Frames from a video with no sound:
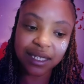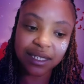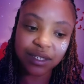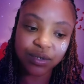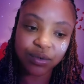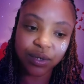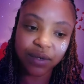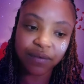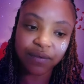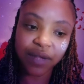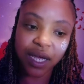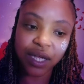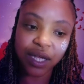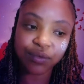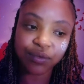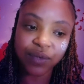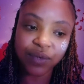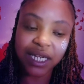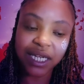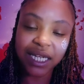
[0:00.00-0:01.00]
sort of like
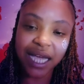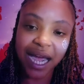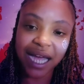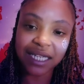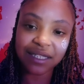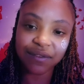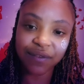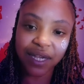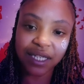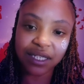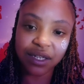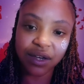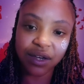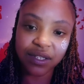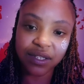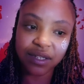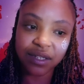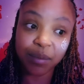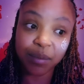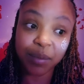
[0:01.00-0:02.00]
really activating
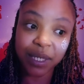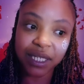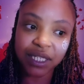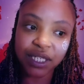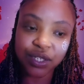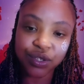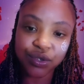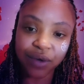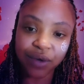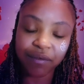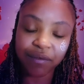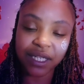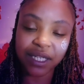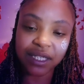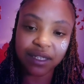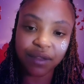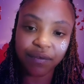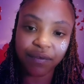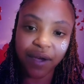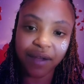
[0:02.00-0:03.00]
our ability to travel
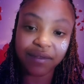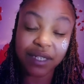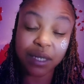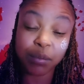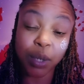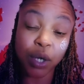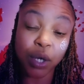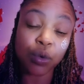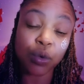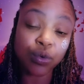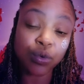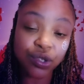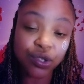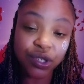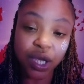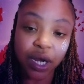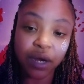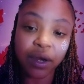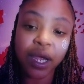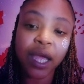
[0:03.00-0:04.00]
into the 5D, but
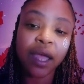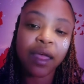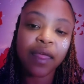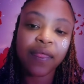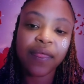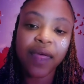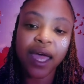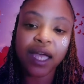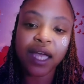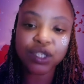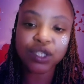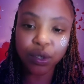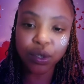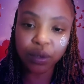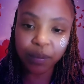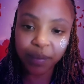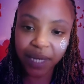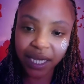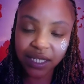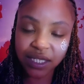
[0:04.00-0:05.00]
also their solar
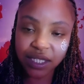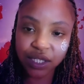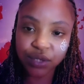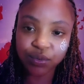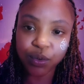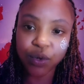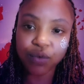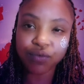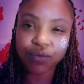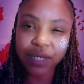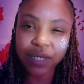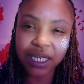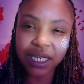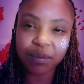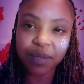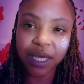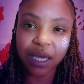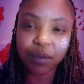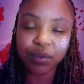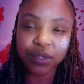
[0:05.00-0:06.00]
plexus will really
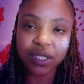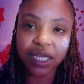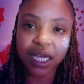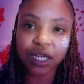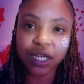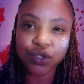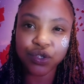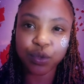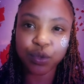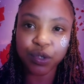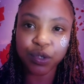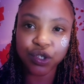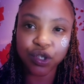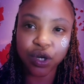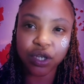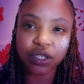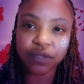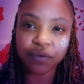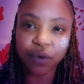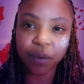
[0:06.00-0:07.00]
be able to get a
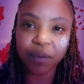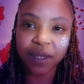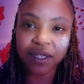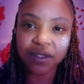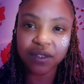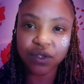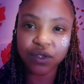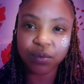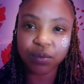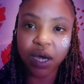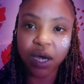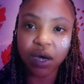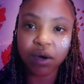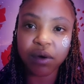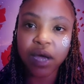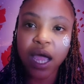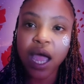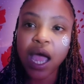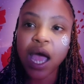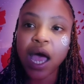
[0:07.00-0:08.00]
supercharge from this as
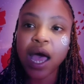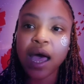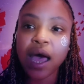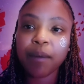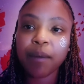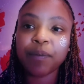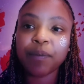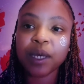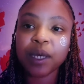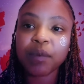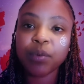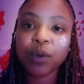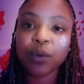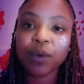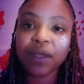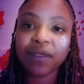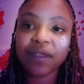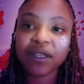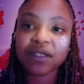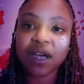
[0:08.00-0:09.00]
well. People
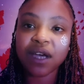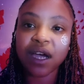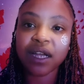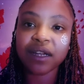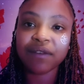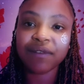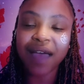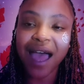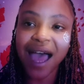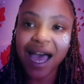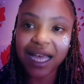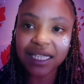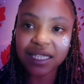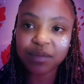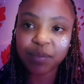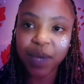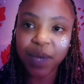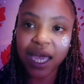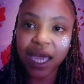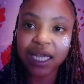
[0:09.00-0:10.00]
with this kind of
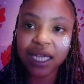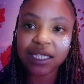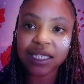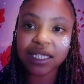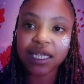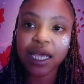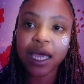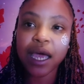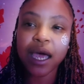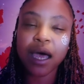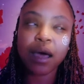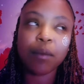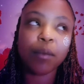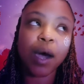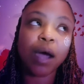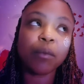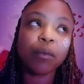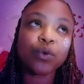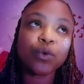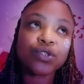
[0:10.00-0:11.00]
aspect,
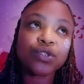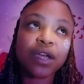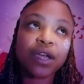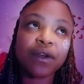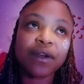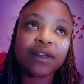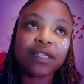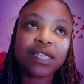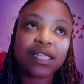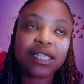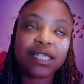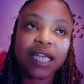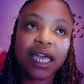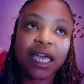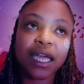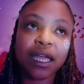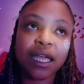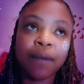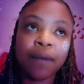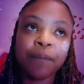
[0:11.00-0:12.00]
I'm also going to
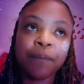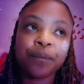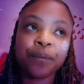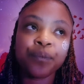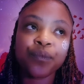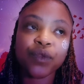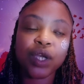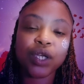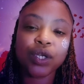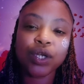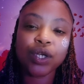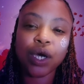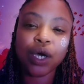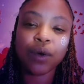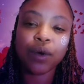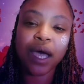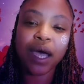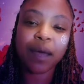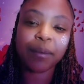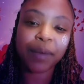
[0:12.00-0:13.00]
say, you
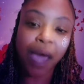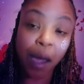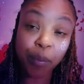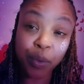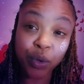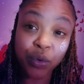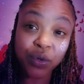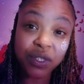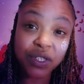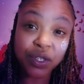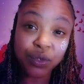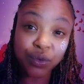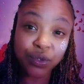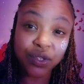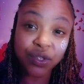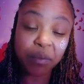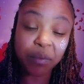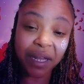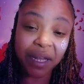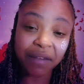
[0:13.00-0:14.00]
know, Capricorns can
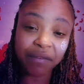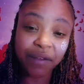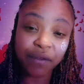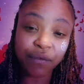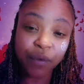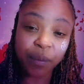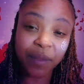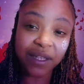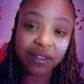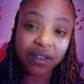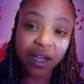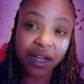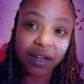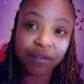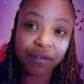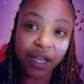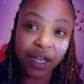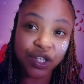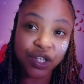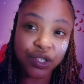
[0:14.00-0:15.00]
also benefit from this kind
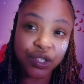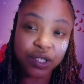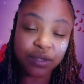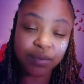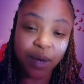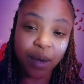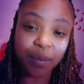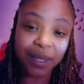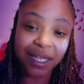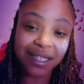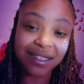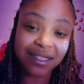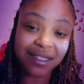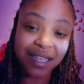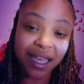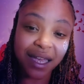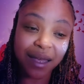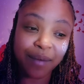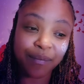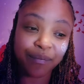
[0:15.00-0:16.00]
of energy as well, because
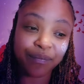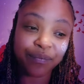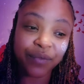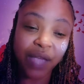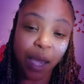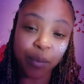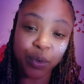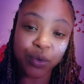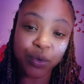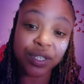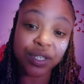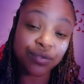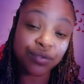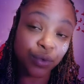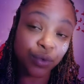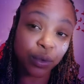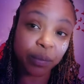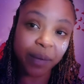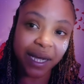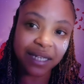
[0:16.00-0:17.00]
Capricorn is
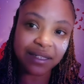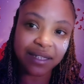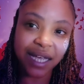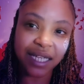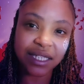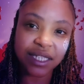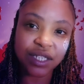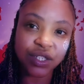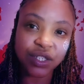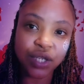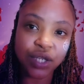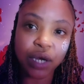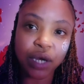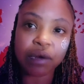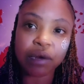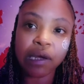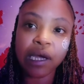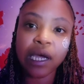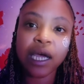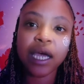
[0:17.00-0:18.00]
ruled by Saturn, so
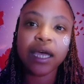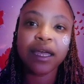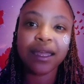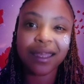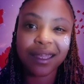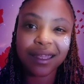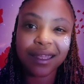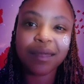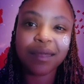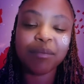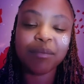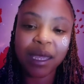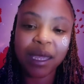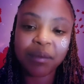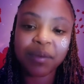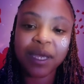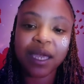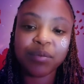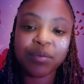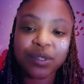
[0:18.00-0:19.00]
it may
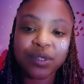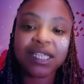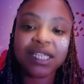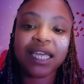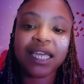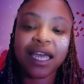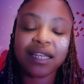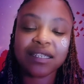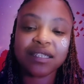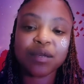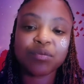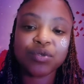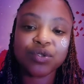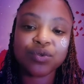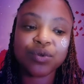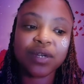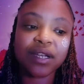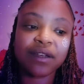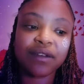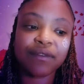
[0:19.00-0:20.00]
be able to get some
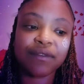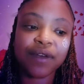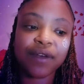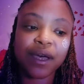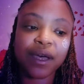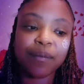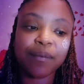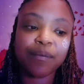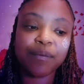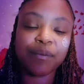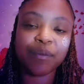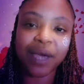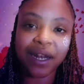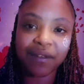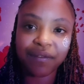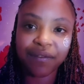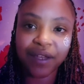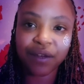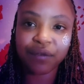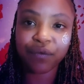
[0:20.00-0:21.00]
sort of
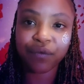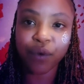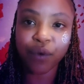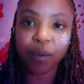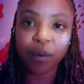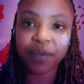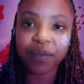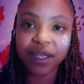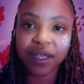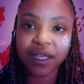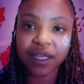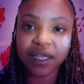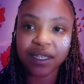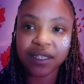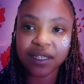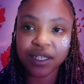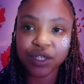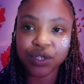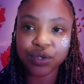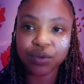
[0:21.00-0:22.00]
benefit from the
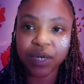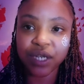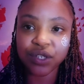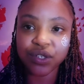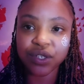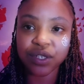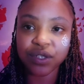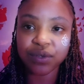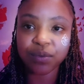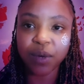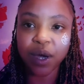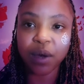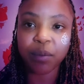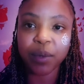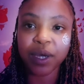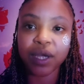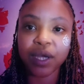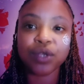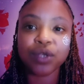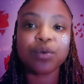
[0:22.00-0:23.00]
situation as well.
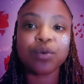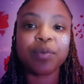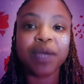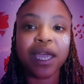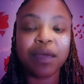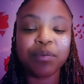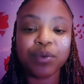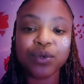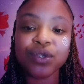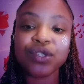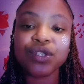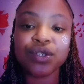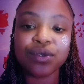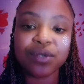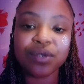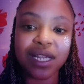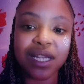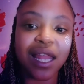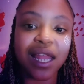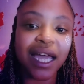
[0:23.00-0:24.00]
But you'll be able to
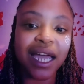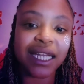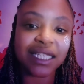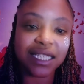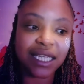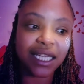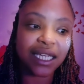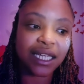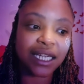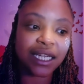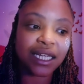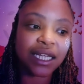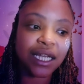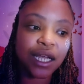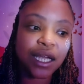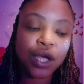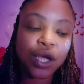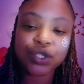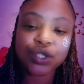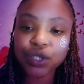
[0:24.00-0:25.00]
delight in
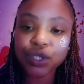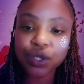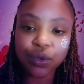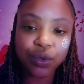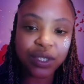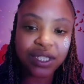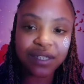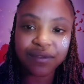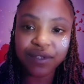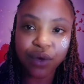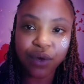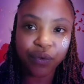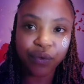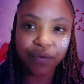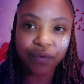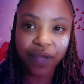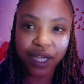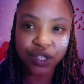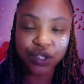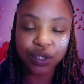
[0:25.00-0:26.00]
just thoughts of
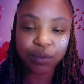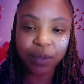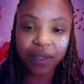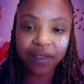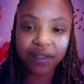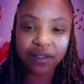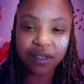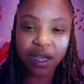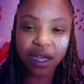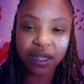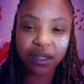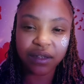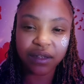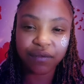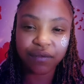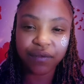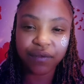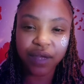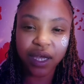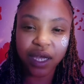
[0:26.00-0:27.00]
self-reflection with this kind
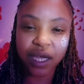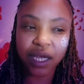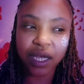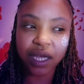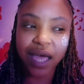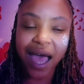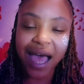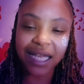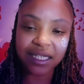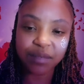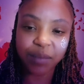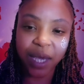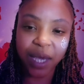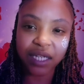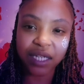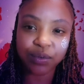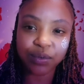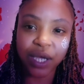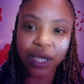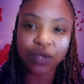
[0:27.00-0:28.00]
of
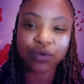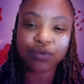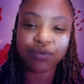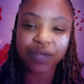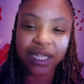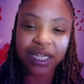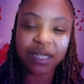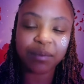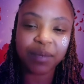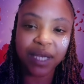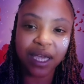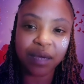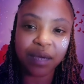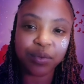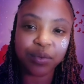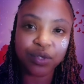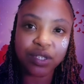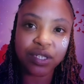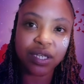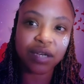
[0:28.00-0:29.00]
aspect, where you'll really be
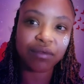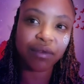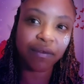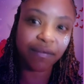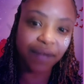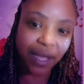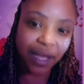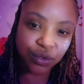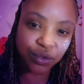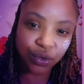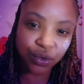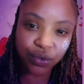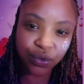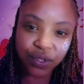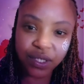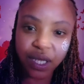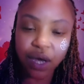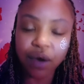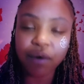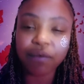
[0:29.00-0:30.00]
able to reflect on
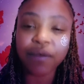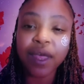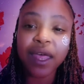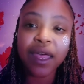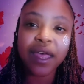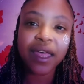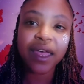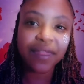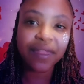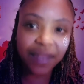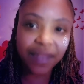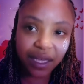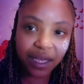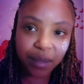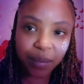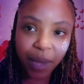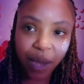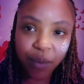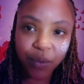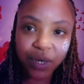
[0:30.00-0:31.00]
yourself, think
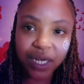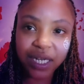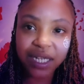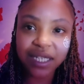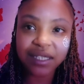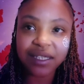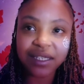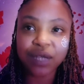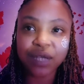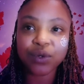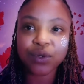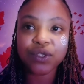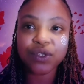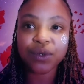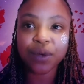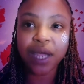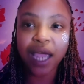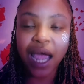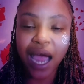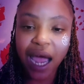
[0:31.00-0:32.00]
about what it is that you're
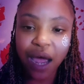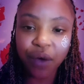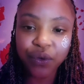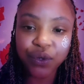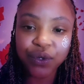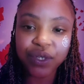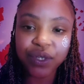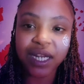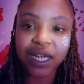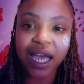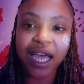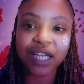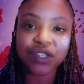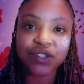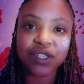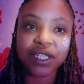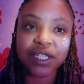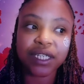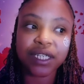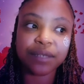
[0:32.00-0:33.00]
doing, how you can
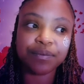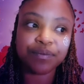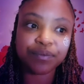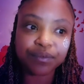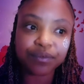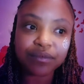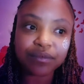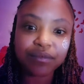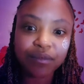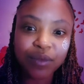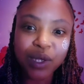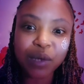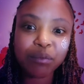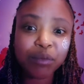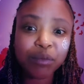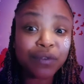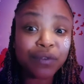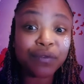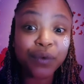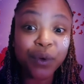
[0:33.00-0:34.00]
actually
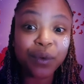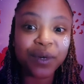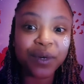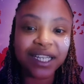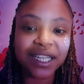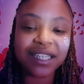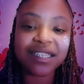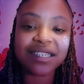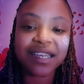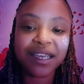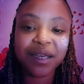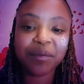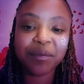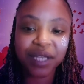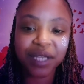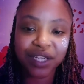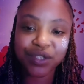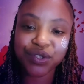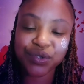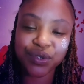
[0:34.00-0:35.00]
move forward,
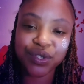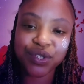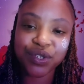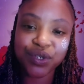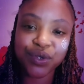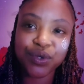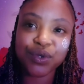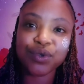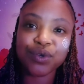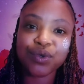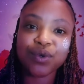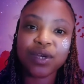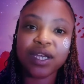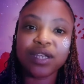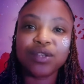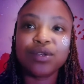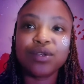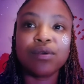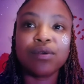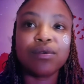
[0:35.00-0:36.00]
being true to who
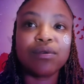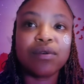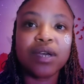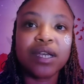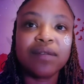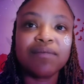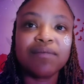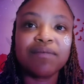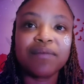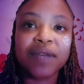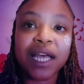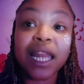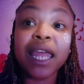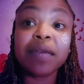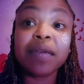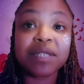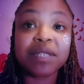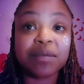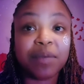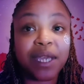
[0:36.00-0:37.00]
you
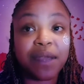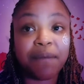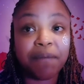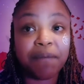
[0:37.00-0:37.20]
claim to be,